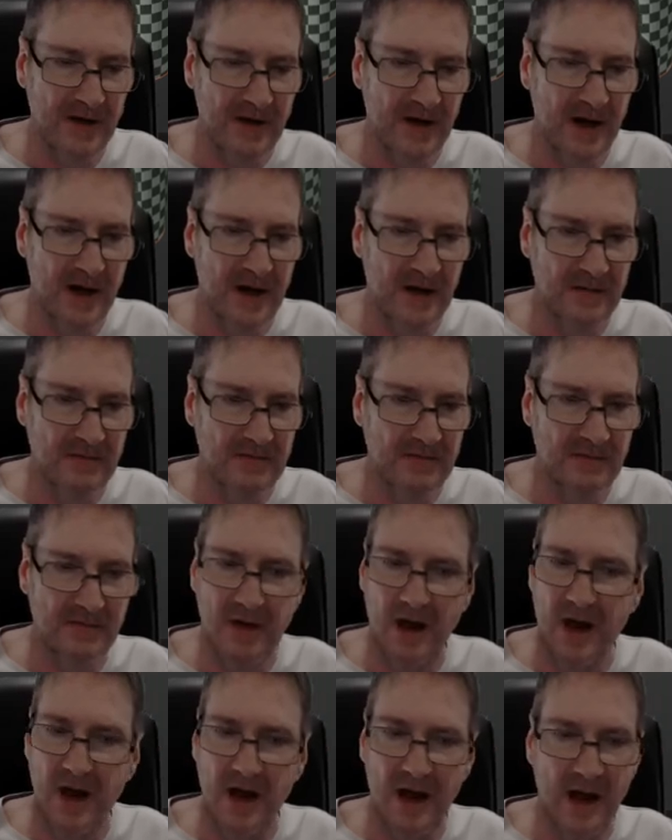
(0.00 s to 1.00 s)
I,
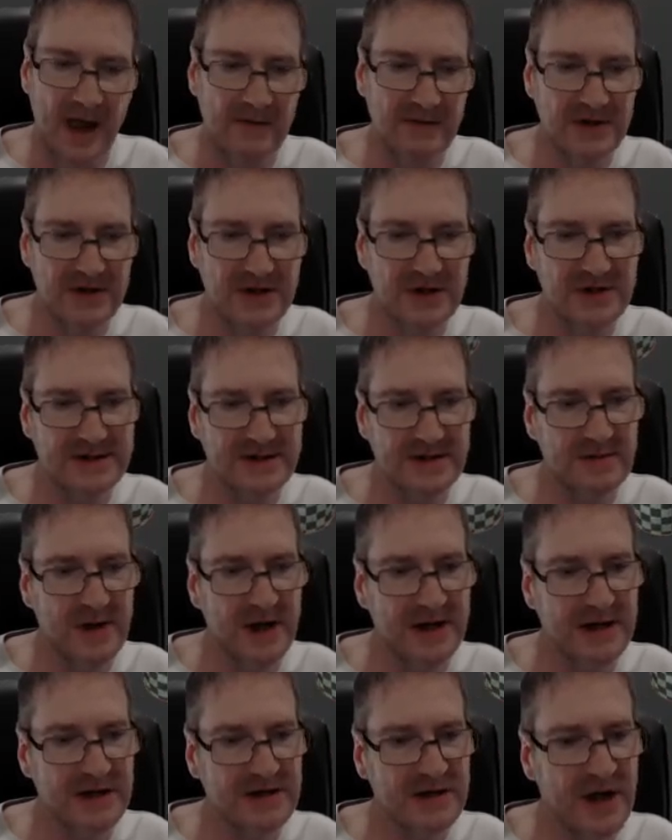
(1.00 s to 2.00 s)
I, I haven't used
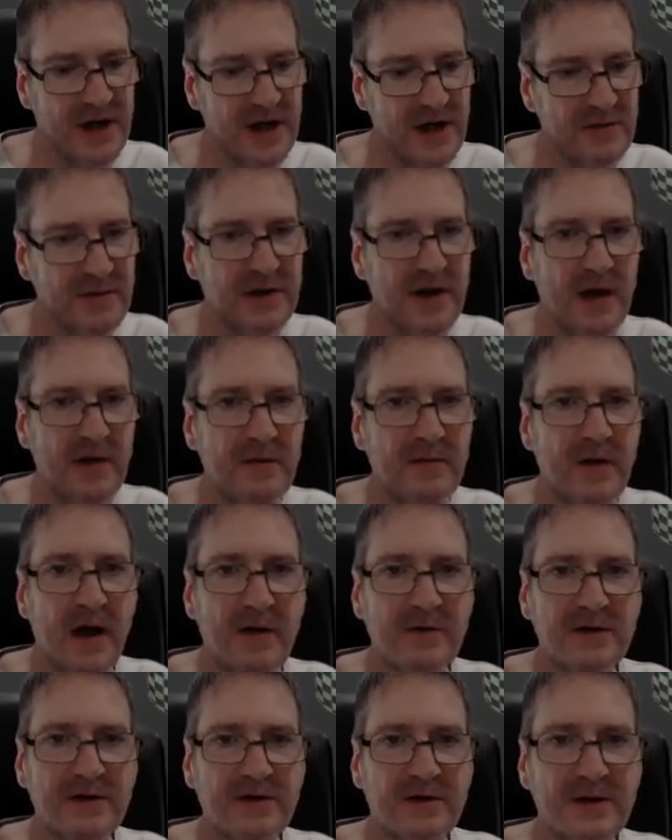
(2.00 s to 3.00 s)
them, I don't know, but I,
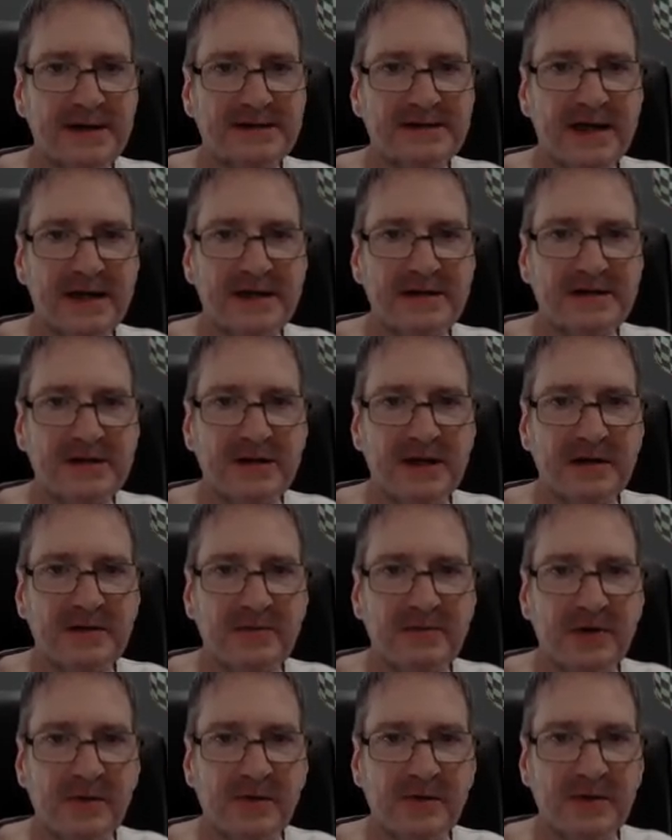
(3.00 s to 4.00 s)
I would always say doing
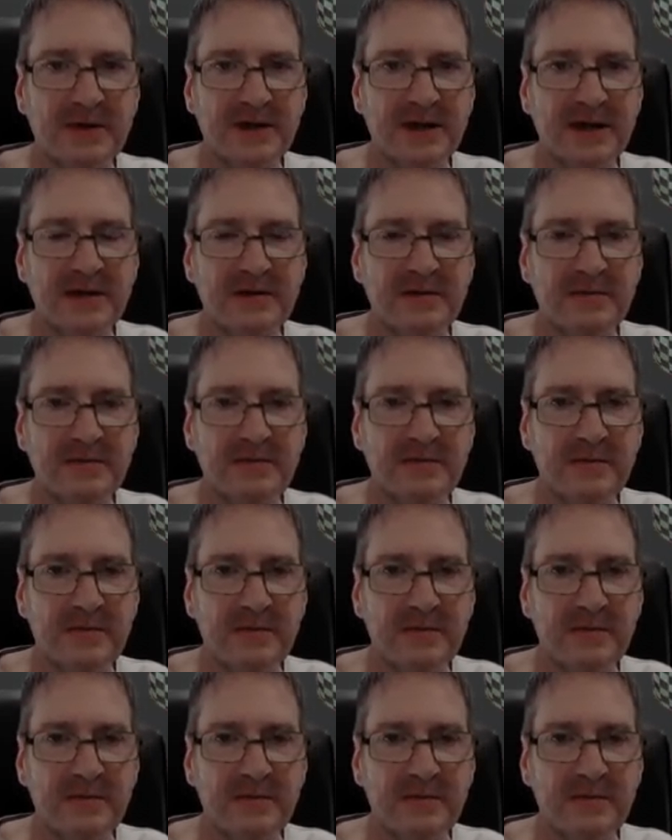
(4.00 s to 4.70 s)
it probably,